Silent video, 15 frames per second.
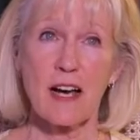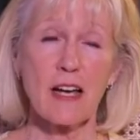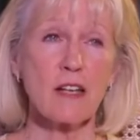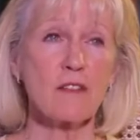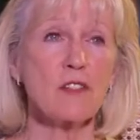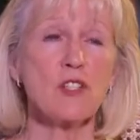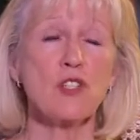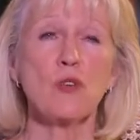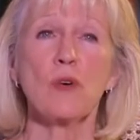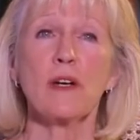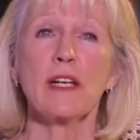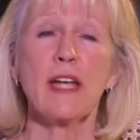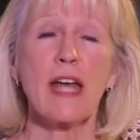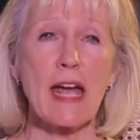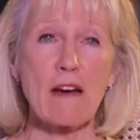I have
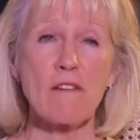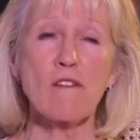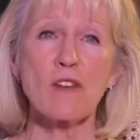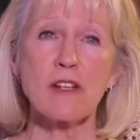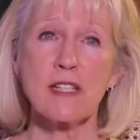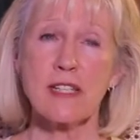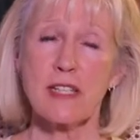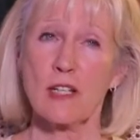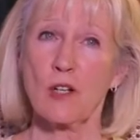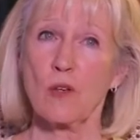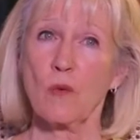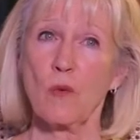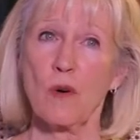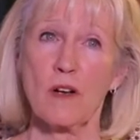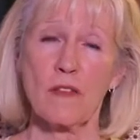enjoyed every
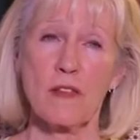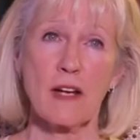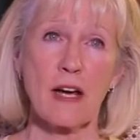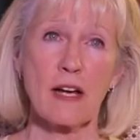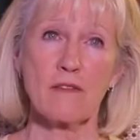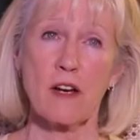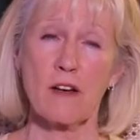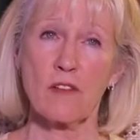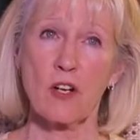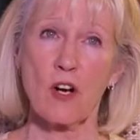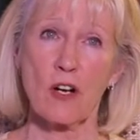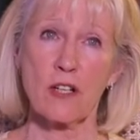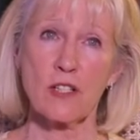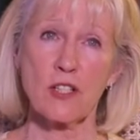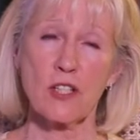single one that I've ever
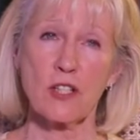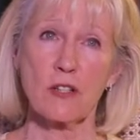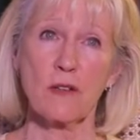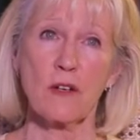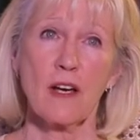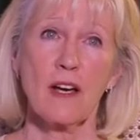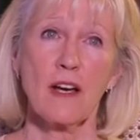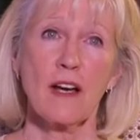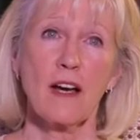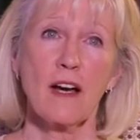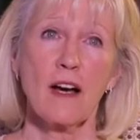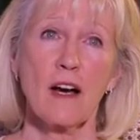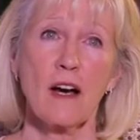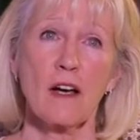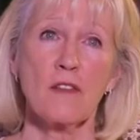gone to.
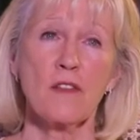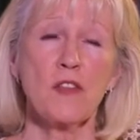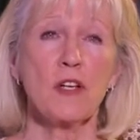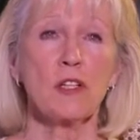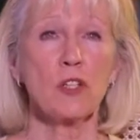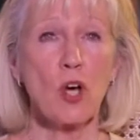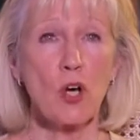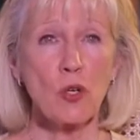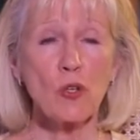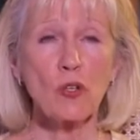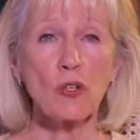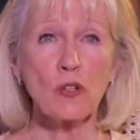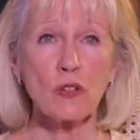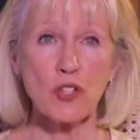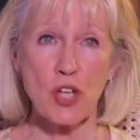The
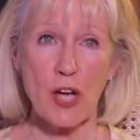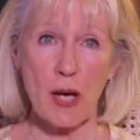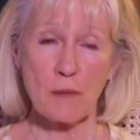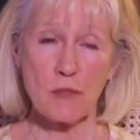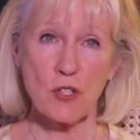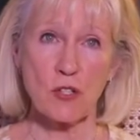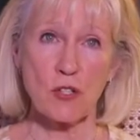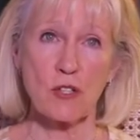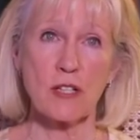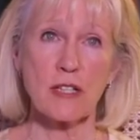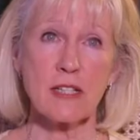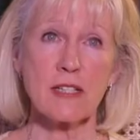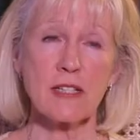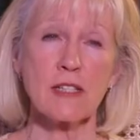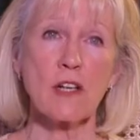local chapter
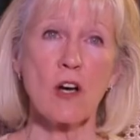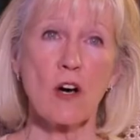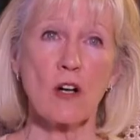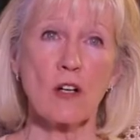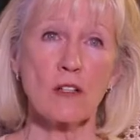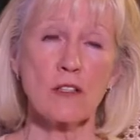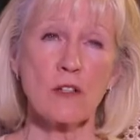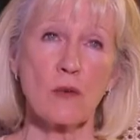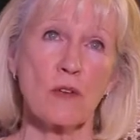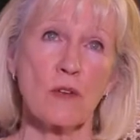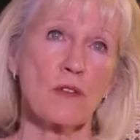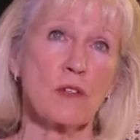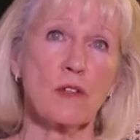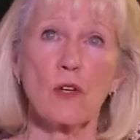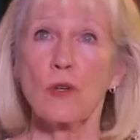is called, or
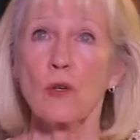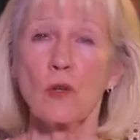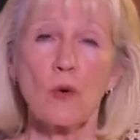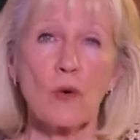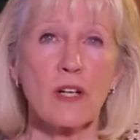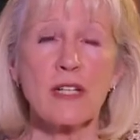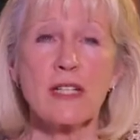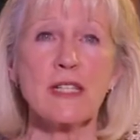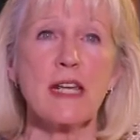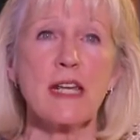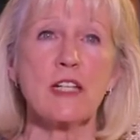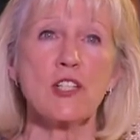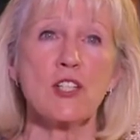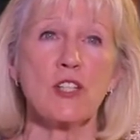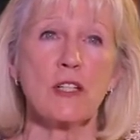the local
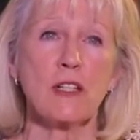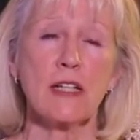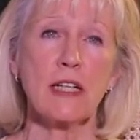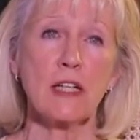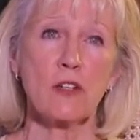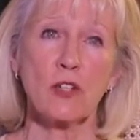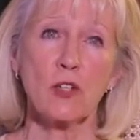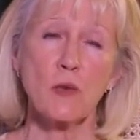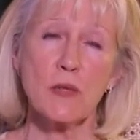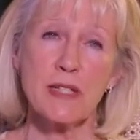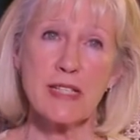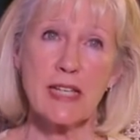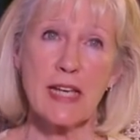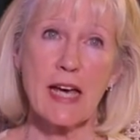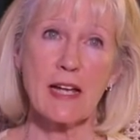organization here in
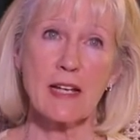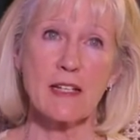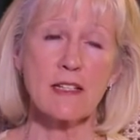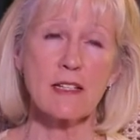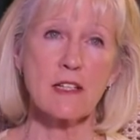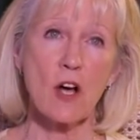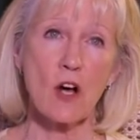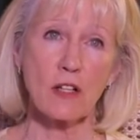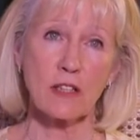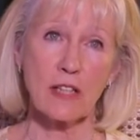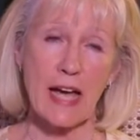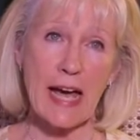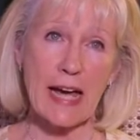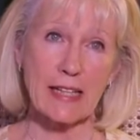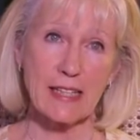Louisiana is
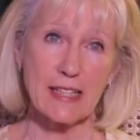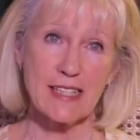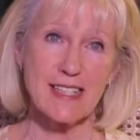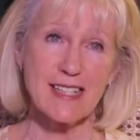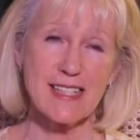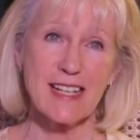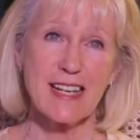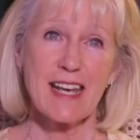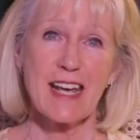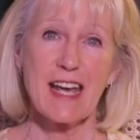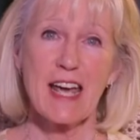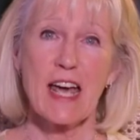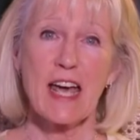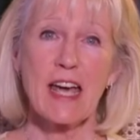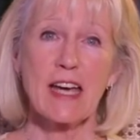called Atlas.
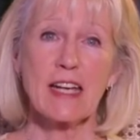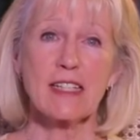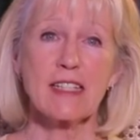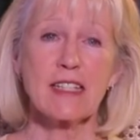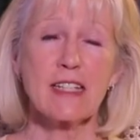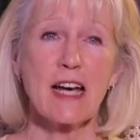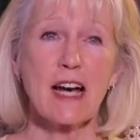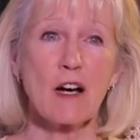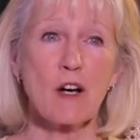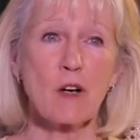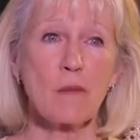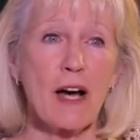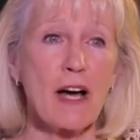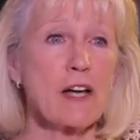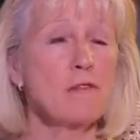And
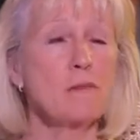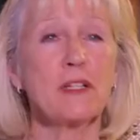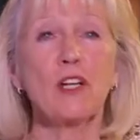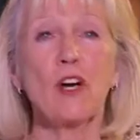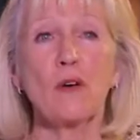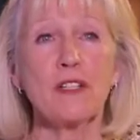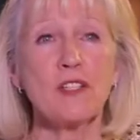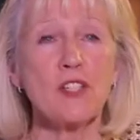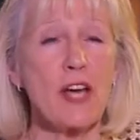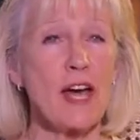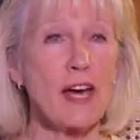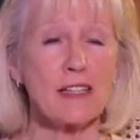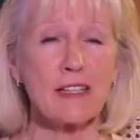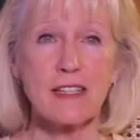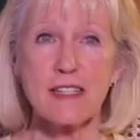I have been going
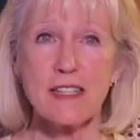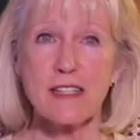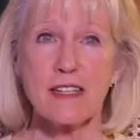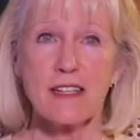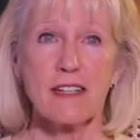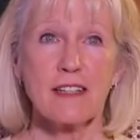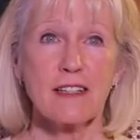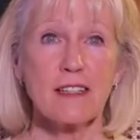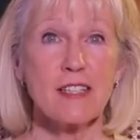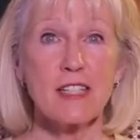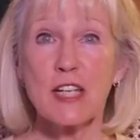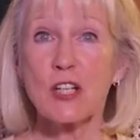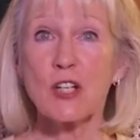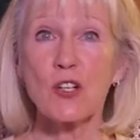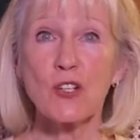to Atlas
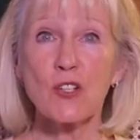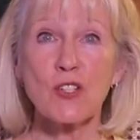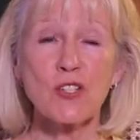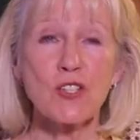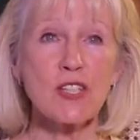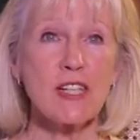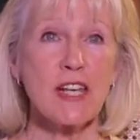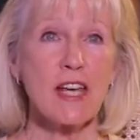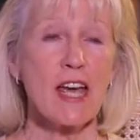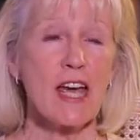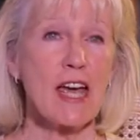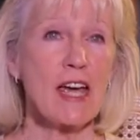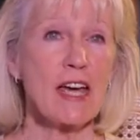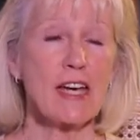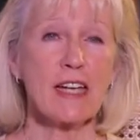dinners
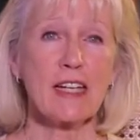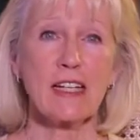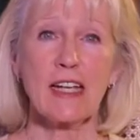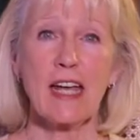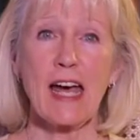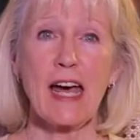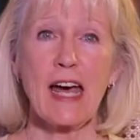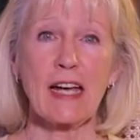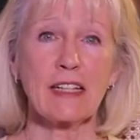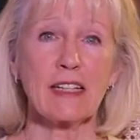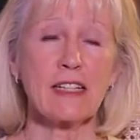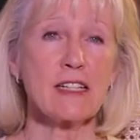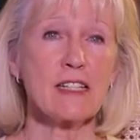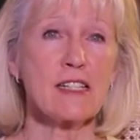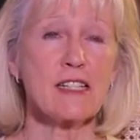and
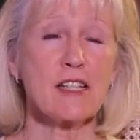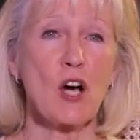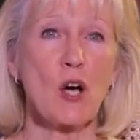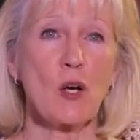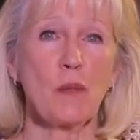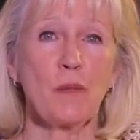Atlas